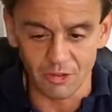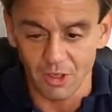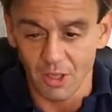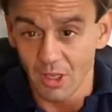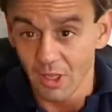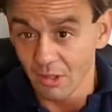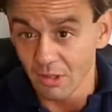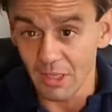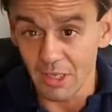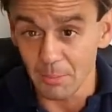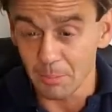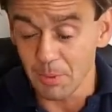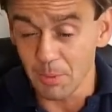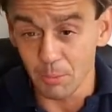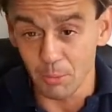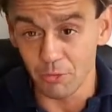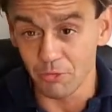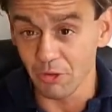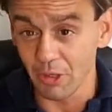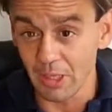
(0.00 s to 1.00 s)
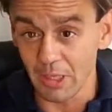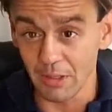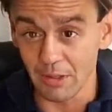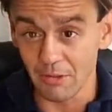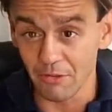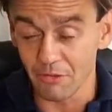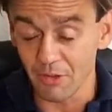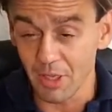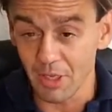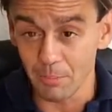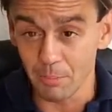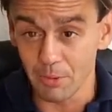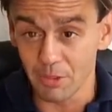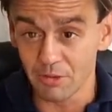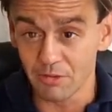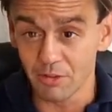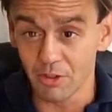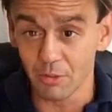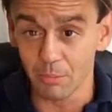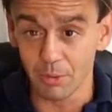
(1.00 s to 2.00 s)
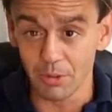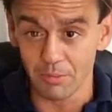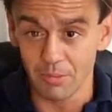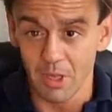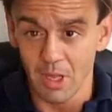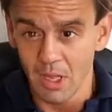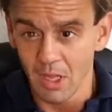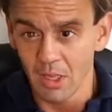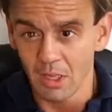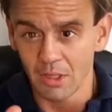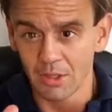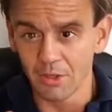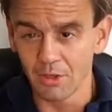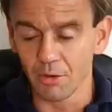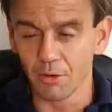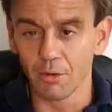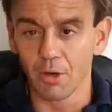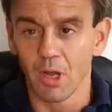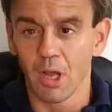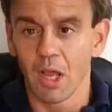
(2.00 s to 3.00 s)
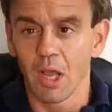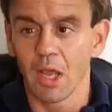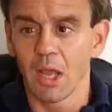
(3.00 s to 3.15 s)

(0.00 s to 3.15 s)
And a lot of people would say, hey, that's not a big deal, but you know,